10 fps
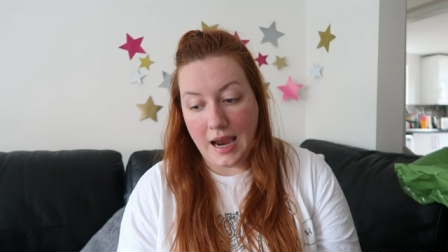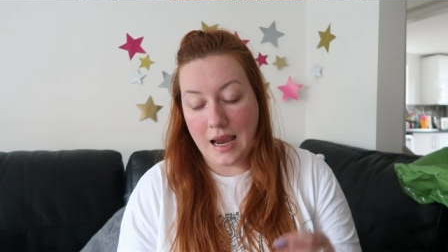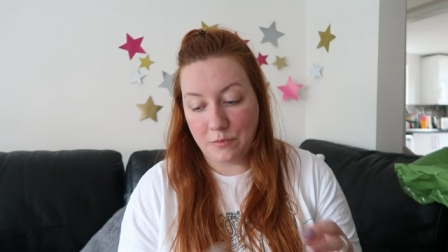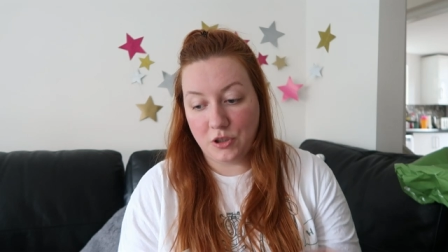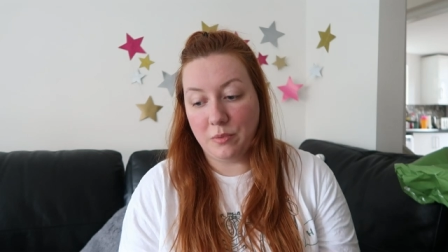
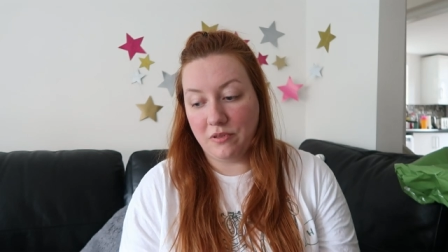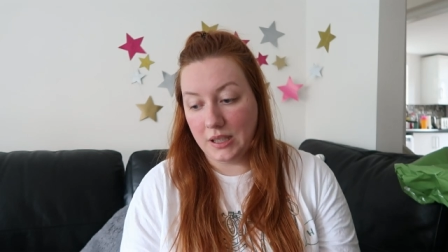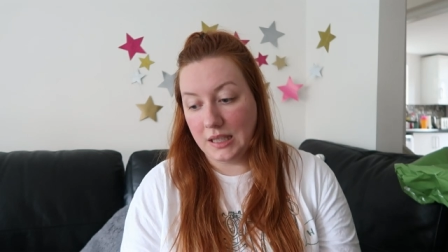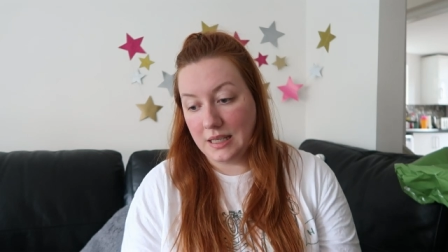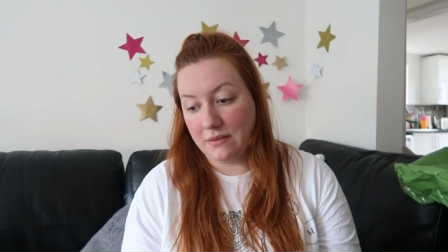I am going to be
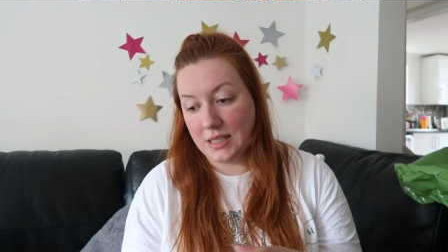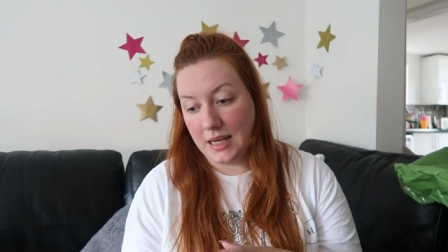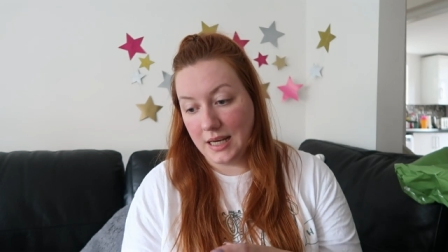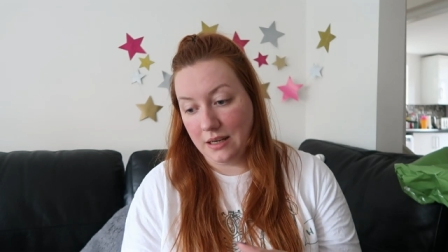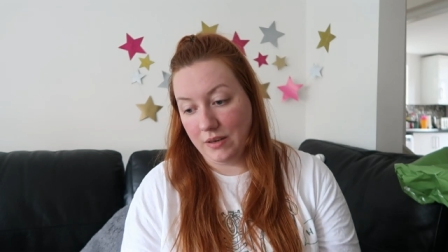really
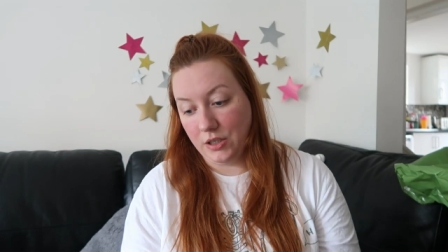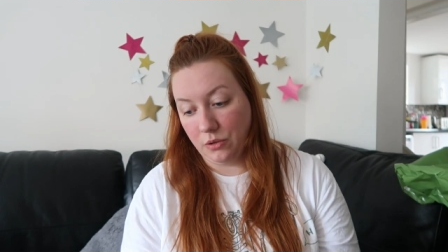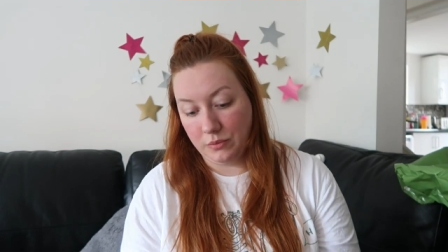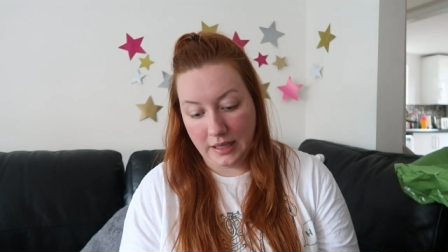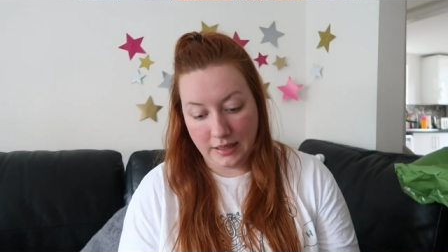devastated if I
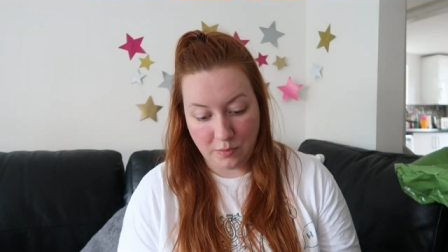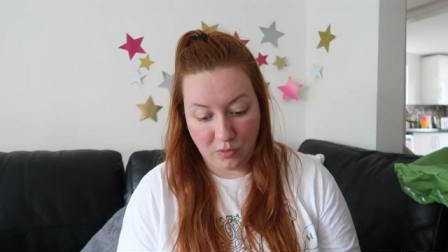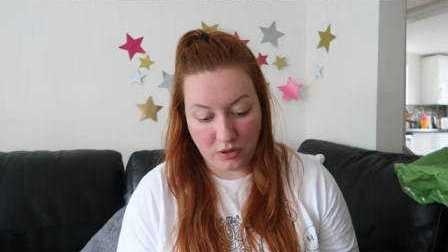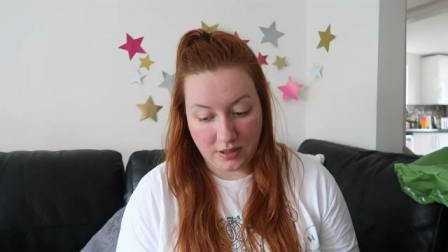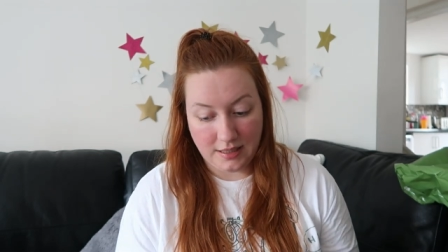don't like this
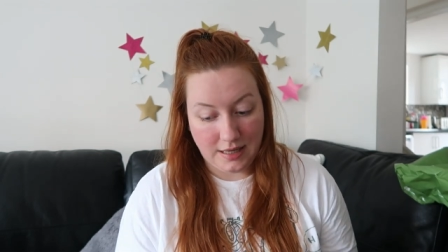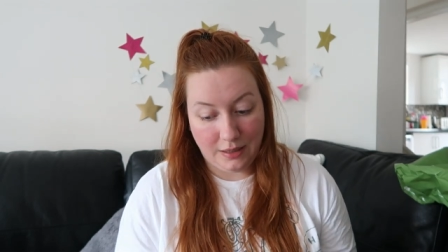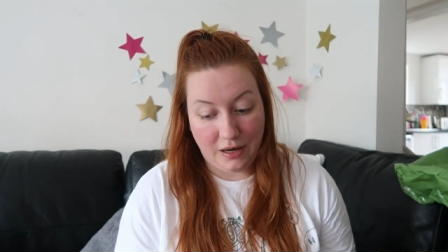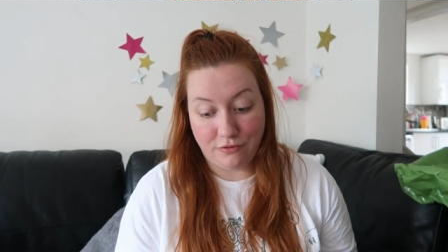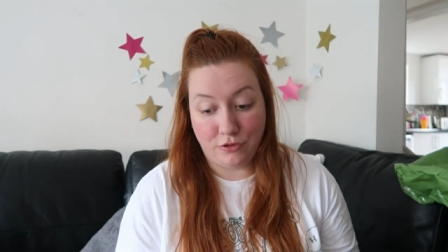book because now
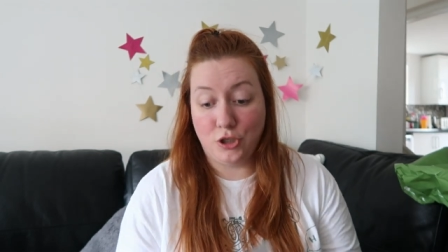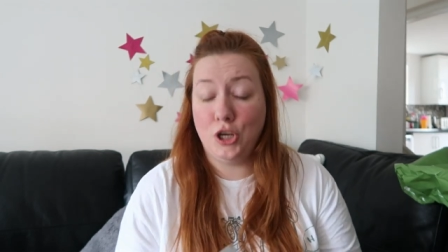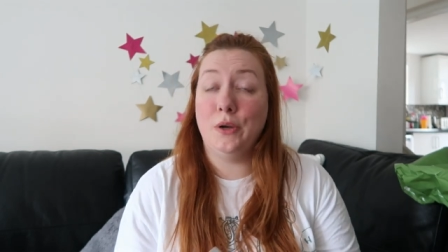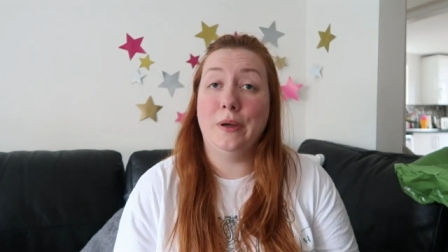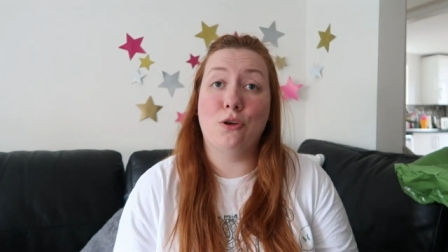I have
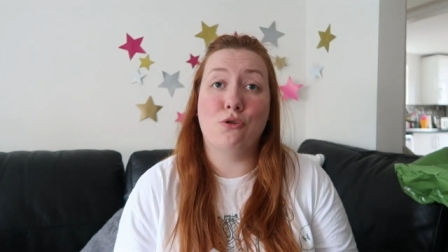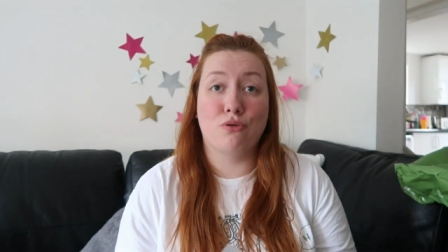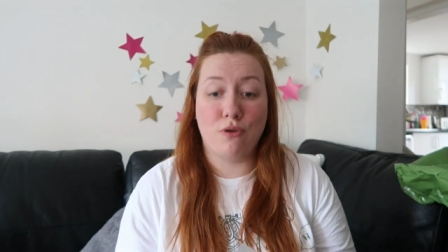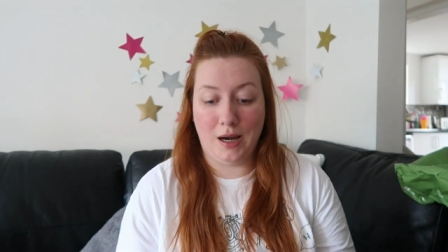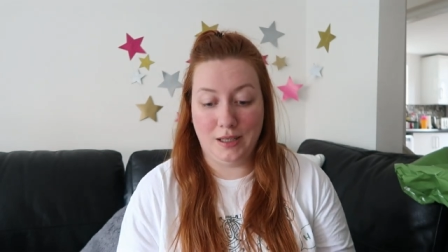two
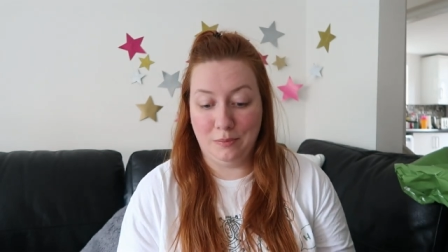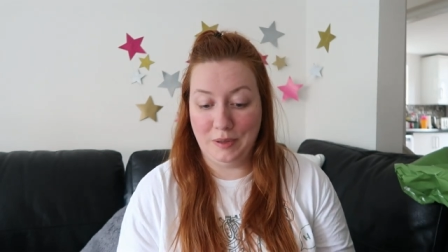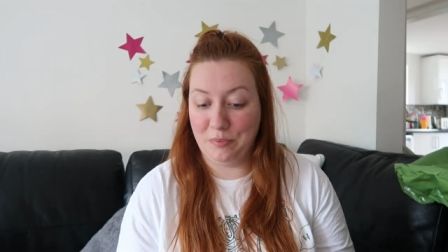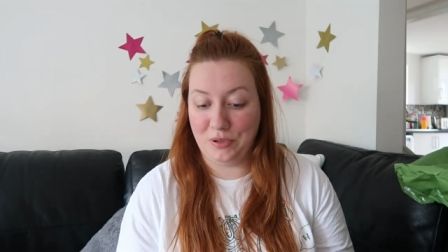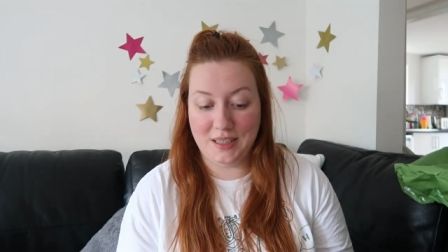
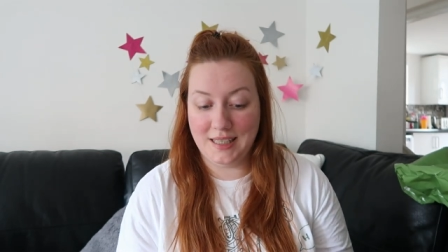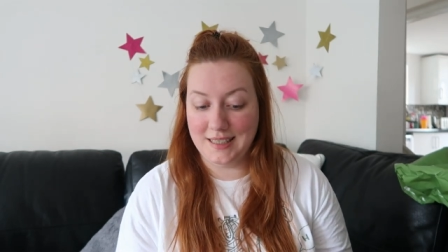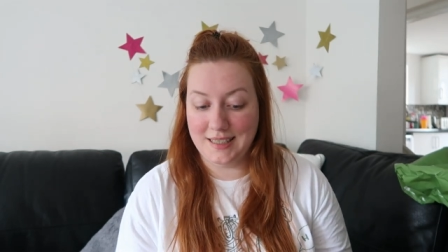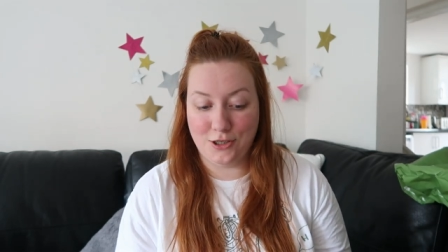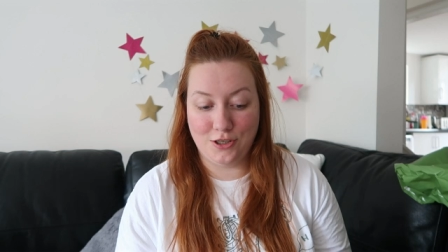incredibly
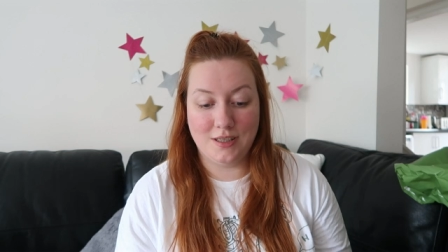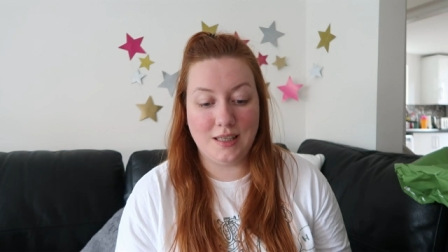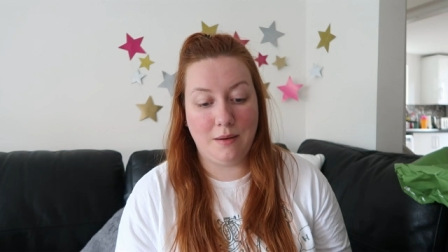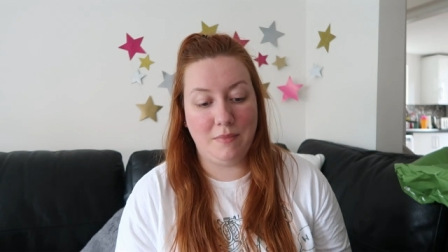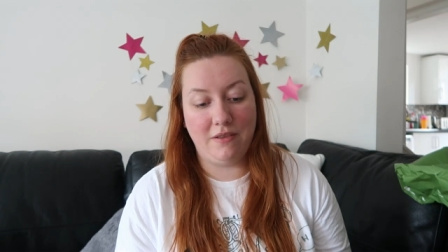pretty editions
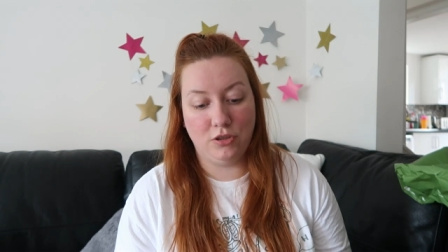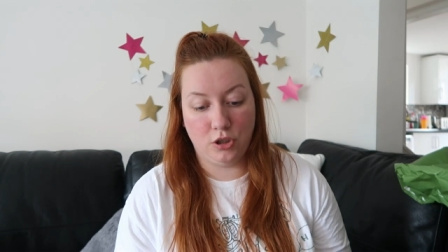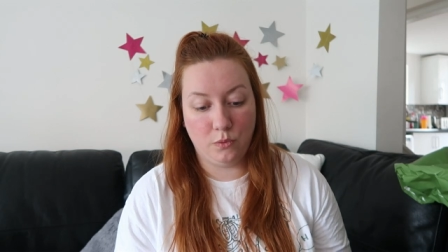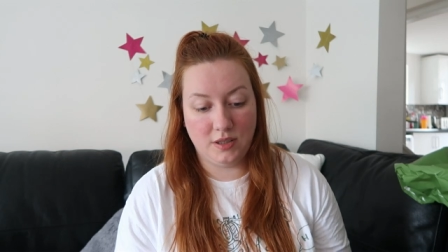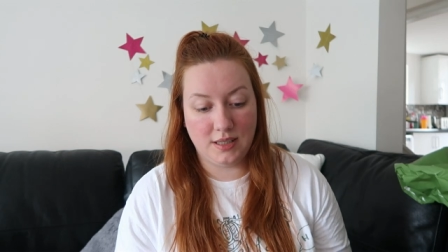that I'm never
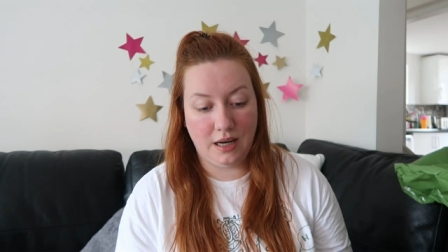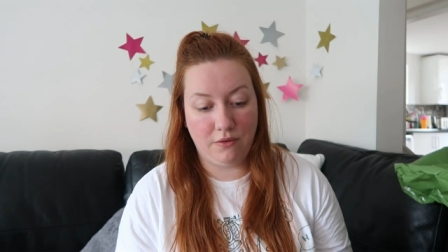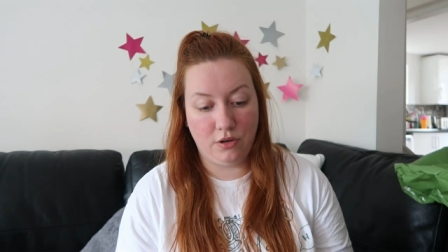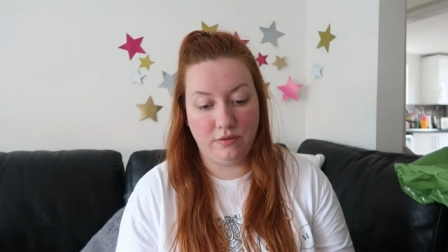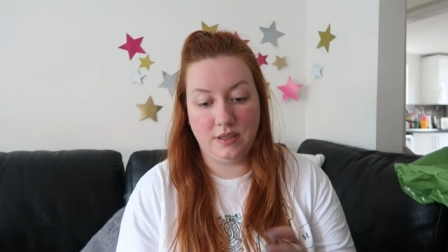going to want to
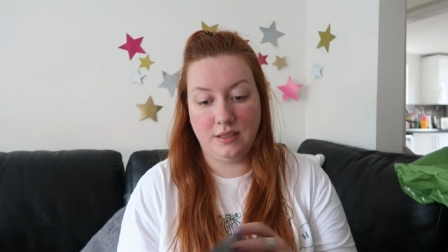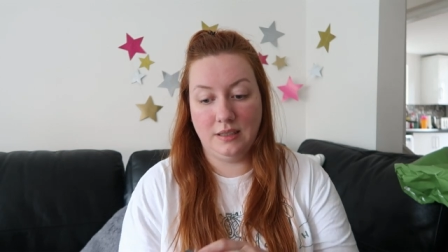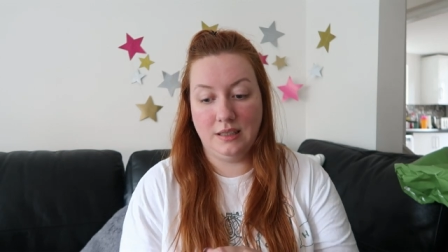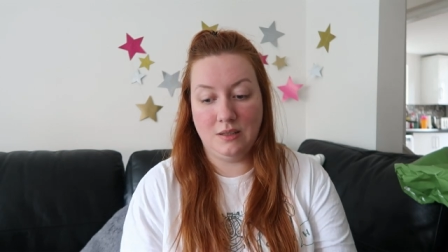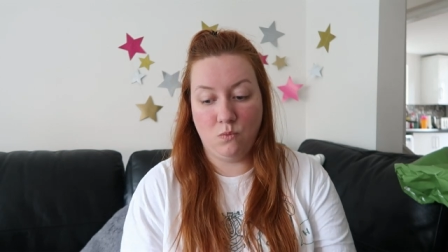get rid of,
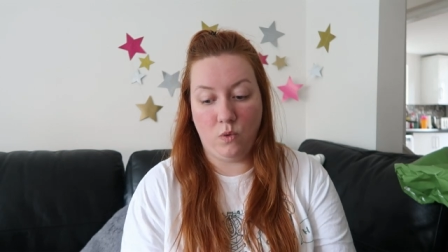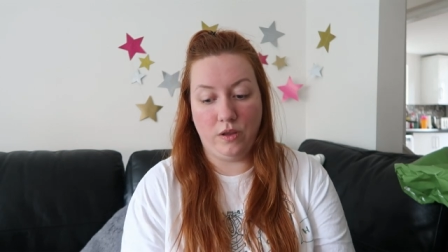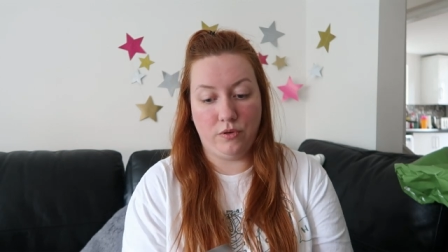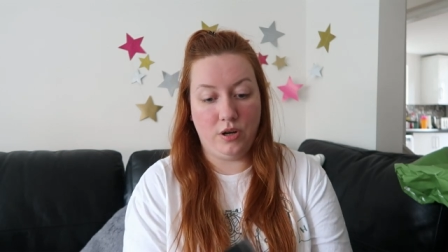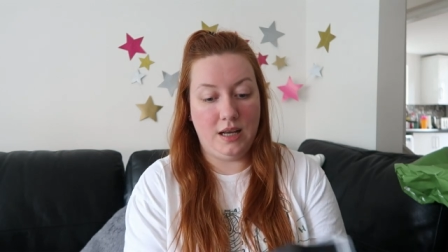
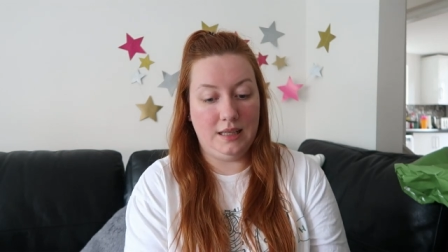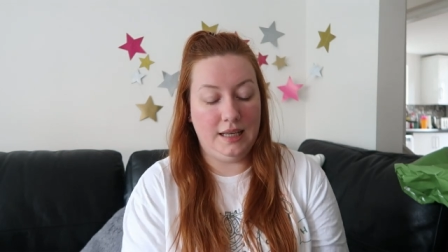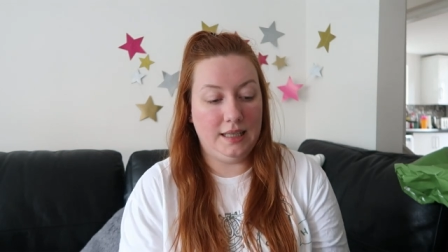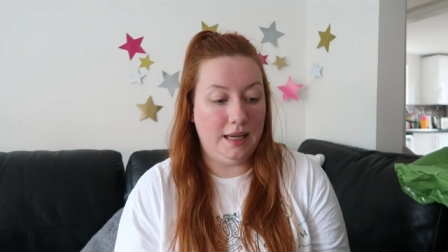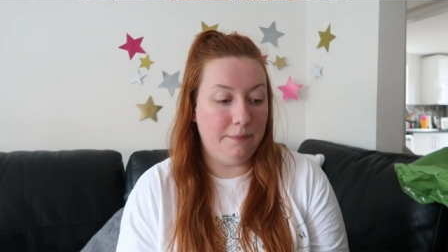whether or not
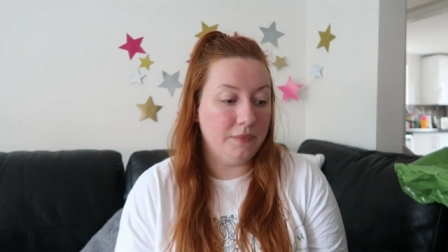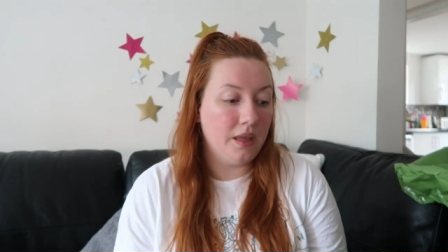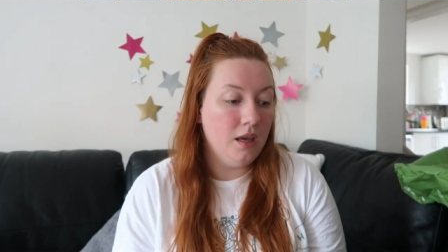I like it.